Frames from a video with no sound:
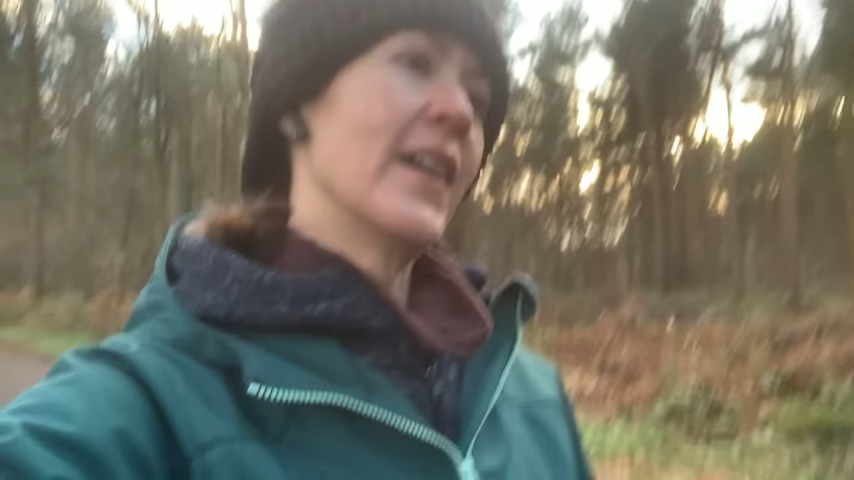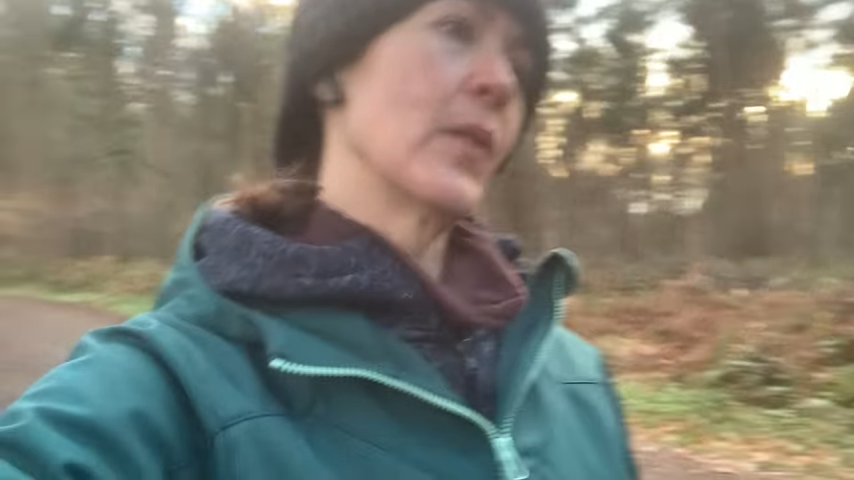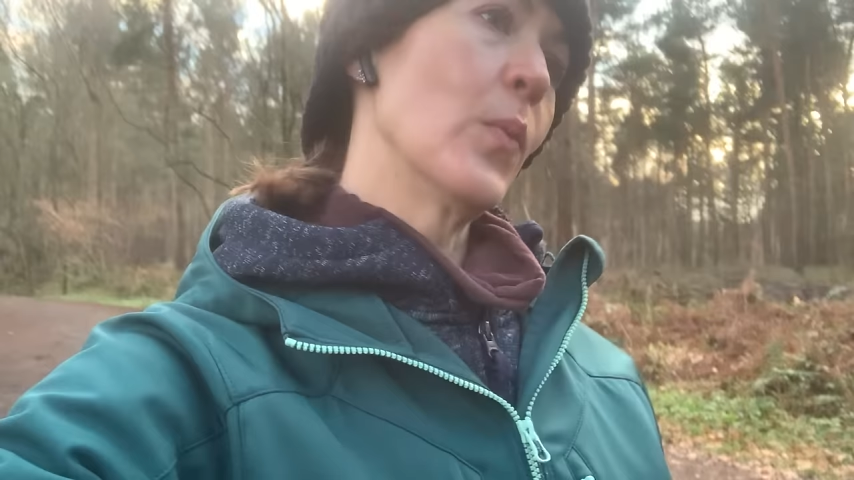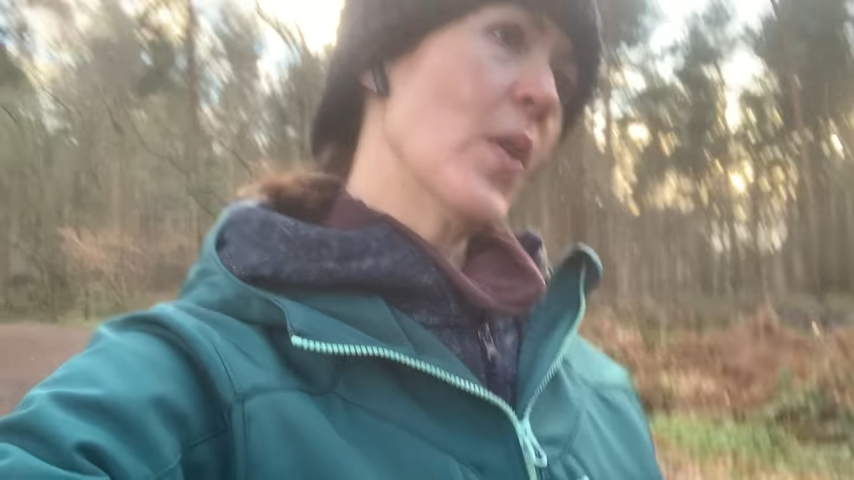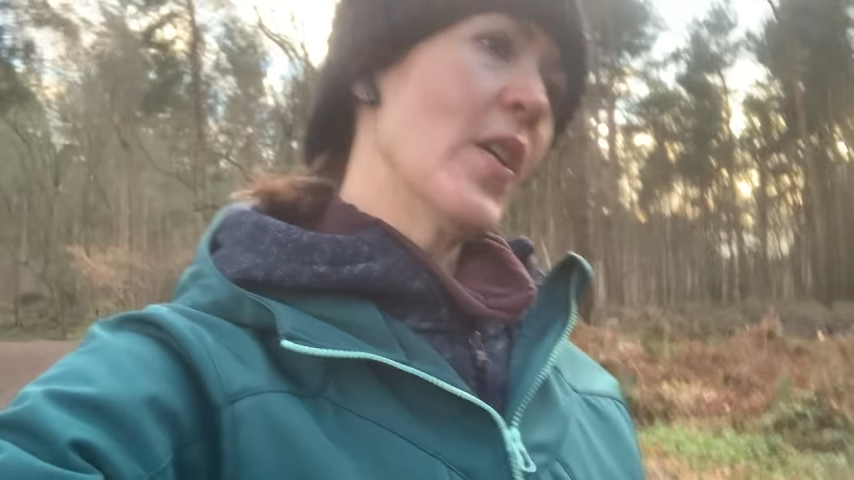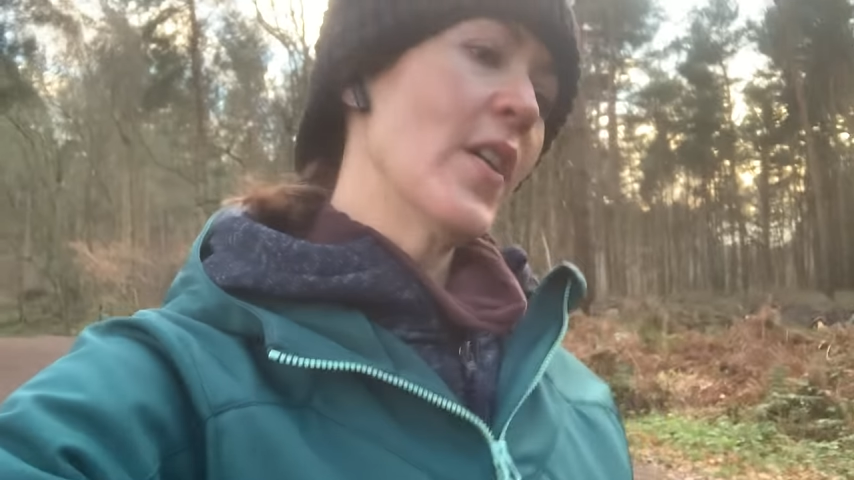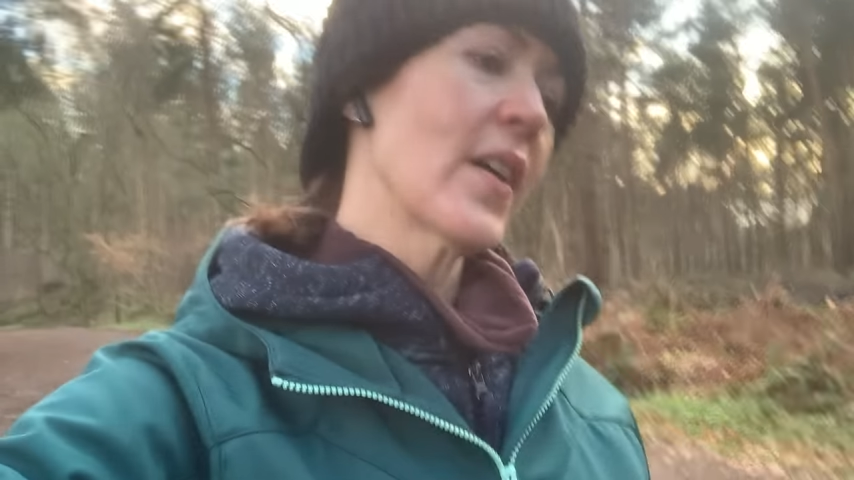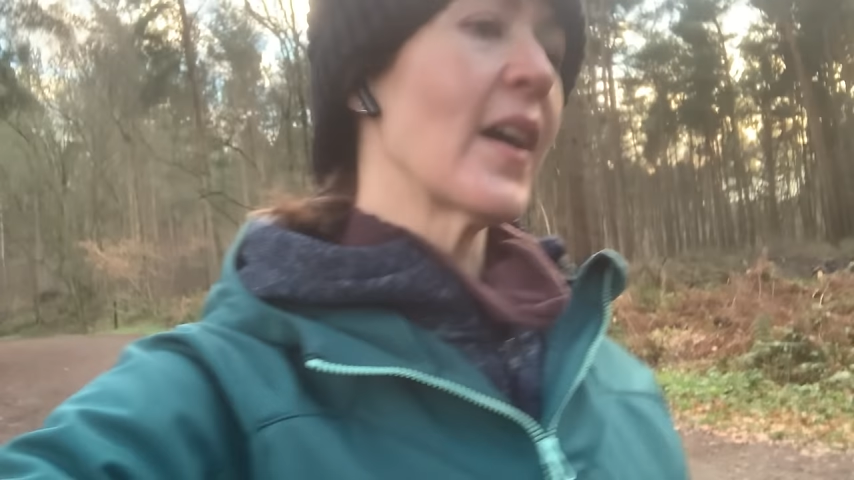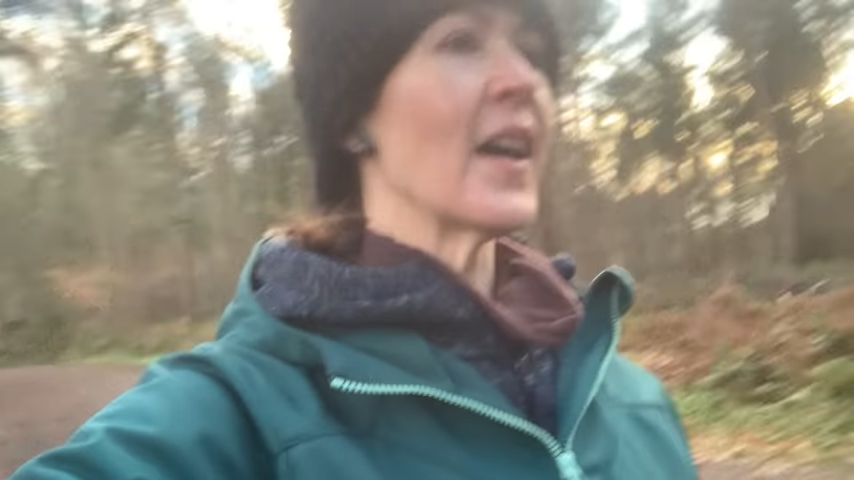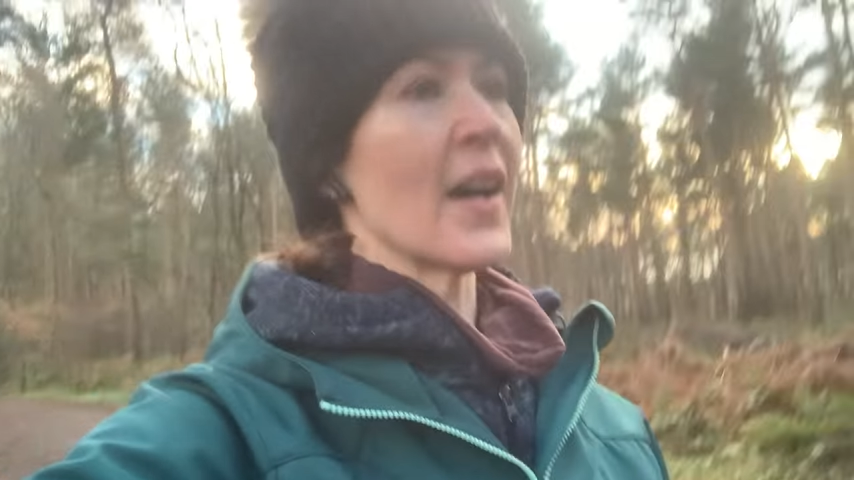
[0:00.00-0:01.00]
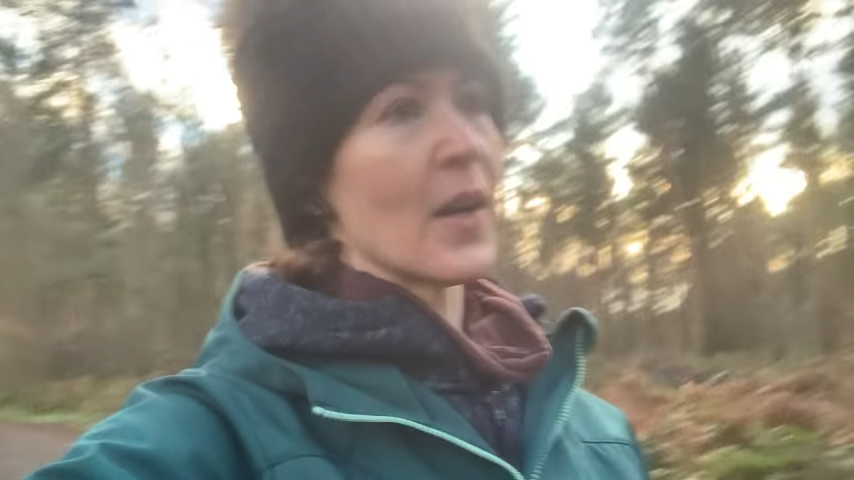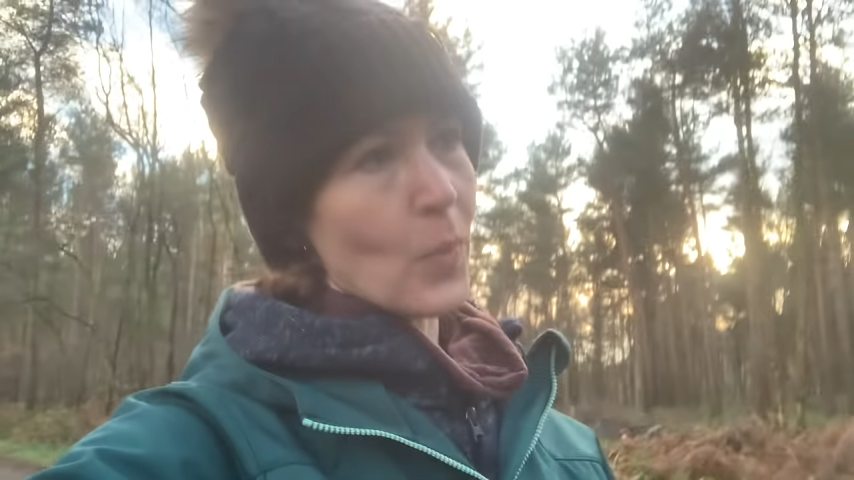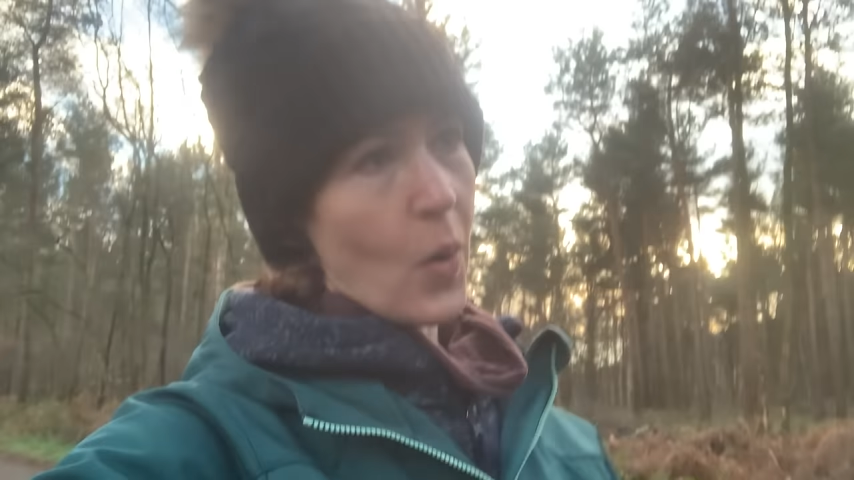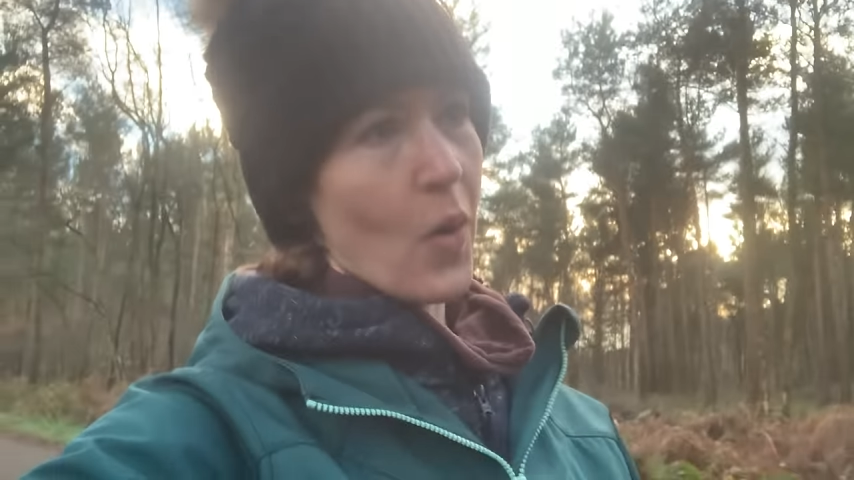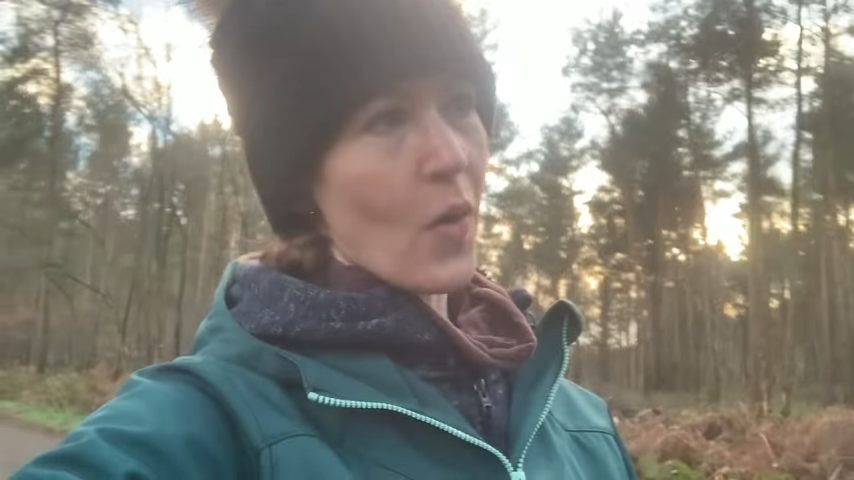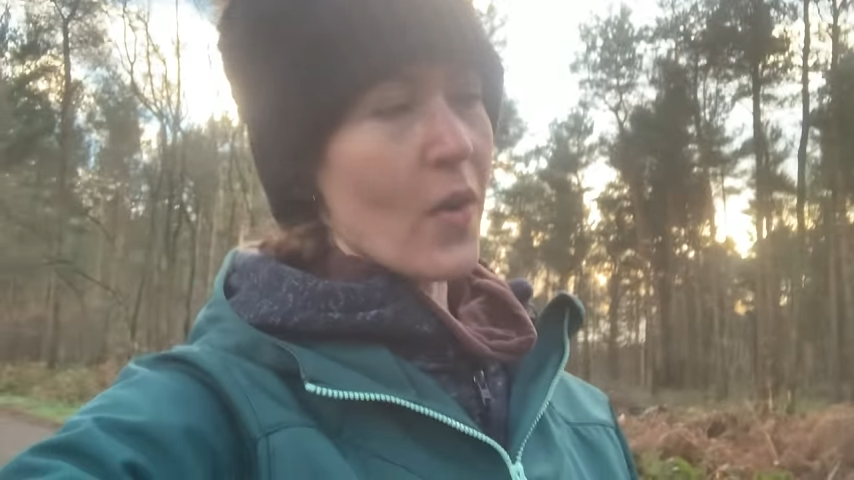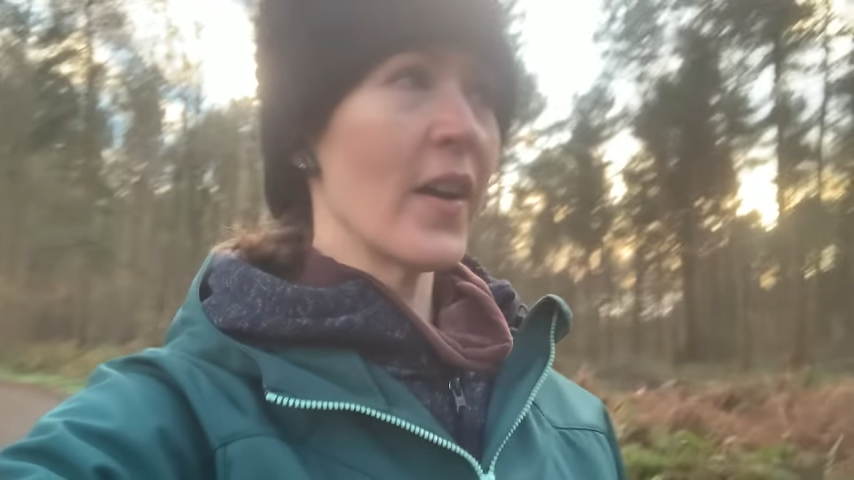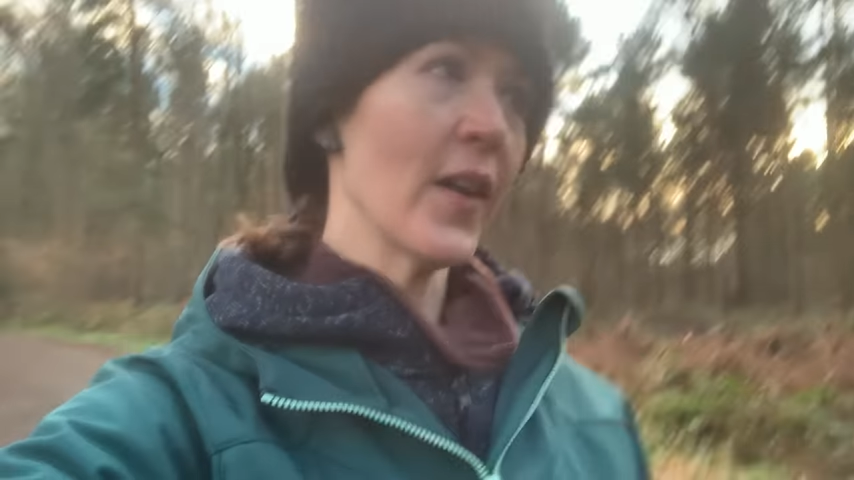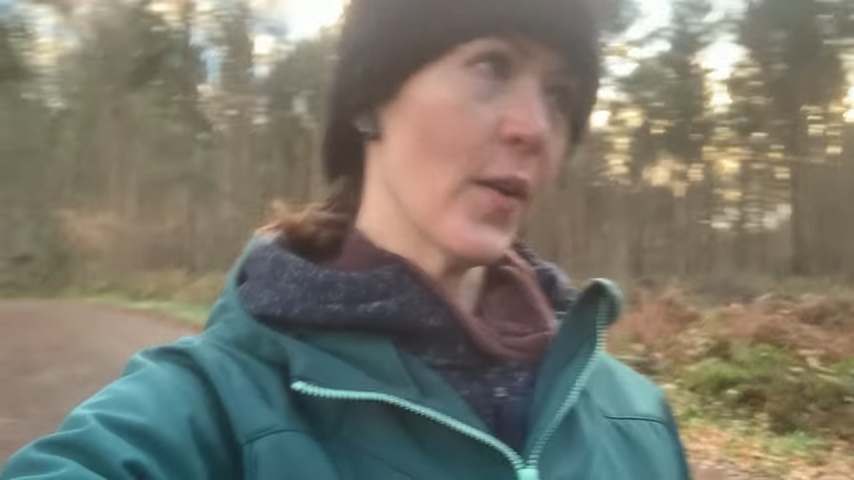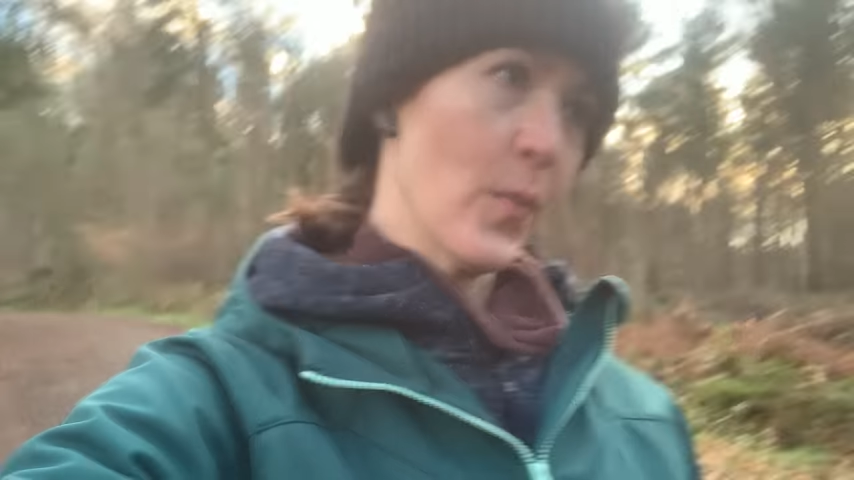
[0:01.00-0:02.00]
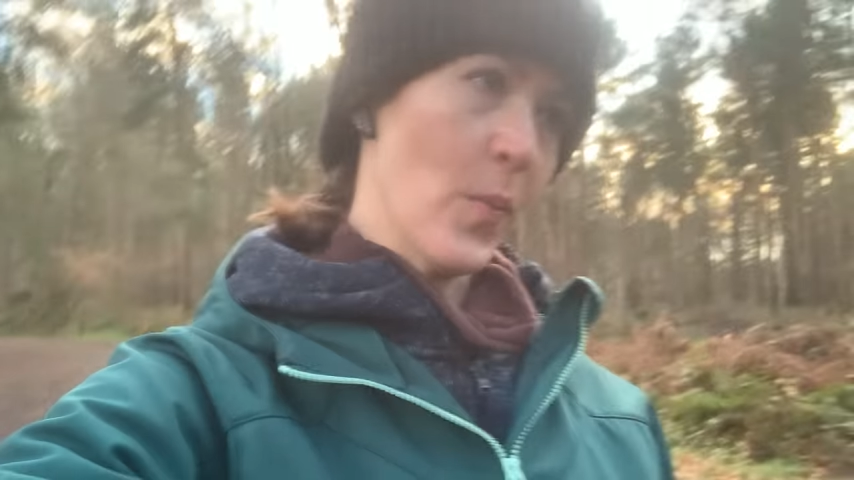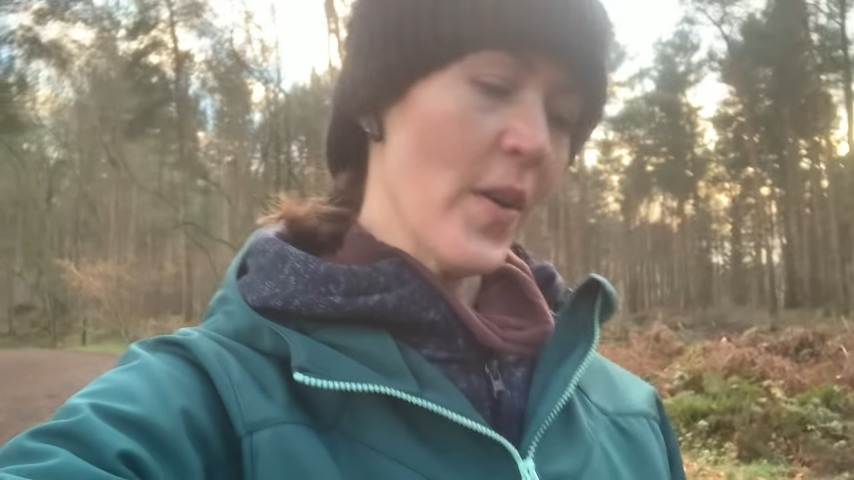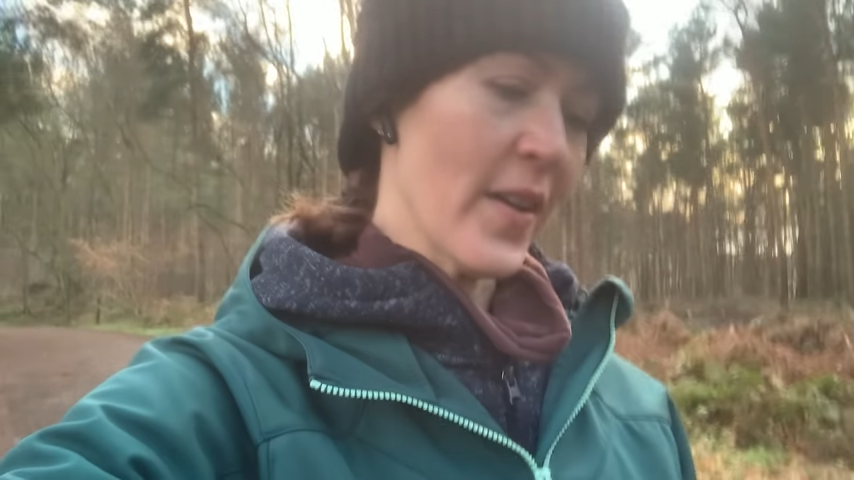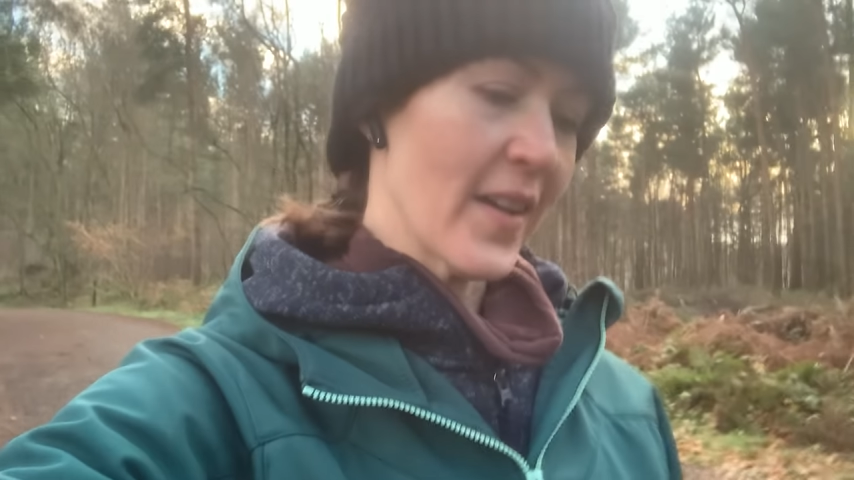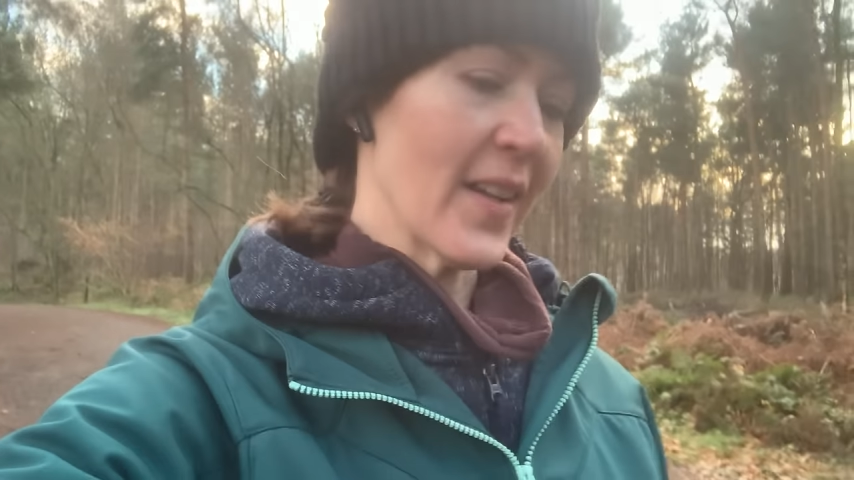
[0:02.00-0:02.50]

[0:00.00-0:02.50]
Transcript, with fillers: and work and walk and work.